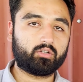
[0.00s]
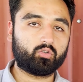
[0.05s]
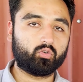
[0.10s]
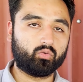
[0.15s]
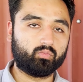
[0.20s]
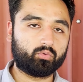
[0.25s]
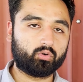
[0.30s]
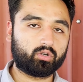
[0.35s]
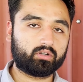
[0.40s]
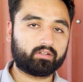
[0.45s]

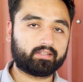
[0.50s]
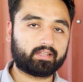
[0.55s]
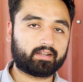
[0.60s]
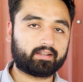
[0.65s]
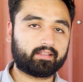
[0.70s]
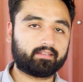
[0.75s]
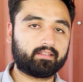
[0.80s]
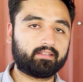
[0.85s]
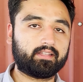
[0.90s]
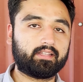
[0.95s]
board that
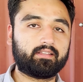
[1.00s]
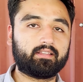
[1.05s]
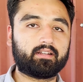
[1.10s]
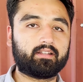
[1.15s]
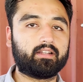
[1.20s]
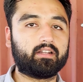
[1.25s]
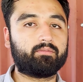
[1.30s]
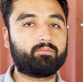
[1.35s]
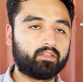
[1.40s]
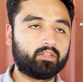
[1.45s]
has an
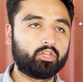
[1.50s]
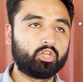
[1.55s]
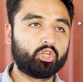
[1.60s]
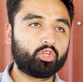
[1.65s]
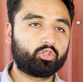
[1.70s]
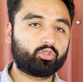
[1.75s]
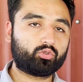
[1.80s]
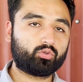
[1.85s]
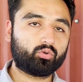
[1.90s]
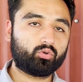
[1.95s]
Ethernet port.
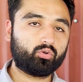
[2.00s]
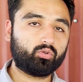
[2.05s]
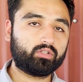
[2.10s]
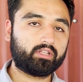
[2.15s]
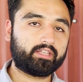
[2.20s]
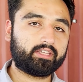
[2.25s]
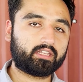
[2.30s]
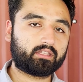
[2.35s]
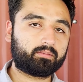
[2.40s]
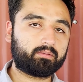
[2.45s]
So the
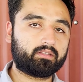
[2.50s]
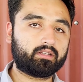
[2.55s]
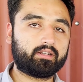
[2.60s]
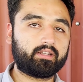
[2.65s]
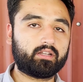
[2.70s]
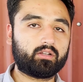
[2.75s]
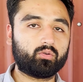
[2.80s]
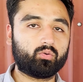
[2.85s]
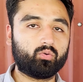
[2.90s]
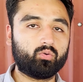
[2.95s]

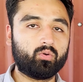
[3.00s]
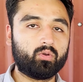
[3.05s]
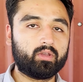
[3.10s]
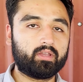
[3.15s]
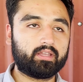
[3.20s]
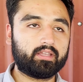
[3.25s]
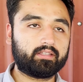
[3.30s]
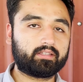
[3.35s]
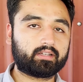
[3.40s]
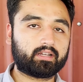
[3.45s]
ESP32
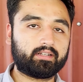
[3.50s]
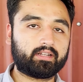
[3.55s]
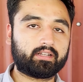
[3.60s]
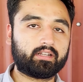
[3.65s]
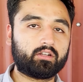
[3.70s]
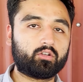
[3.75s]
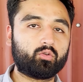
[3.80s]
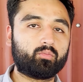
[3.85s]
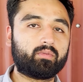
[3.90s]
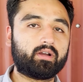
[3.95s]
is
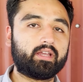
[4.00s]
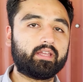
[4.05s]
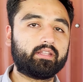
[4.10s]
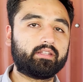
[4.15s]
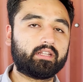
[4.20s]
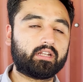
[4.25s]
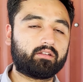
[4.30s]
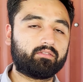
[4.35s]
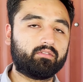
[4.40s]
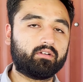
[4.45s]
connected to my
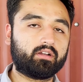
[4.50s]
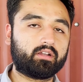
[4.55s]
network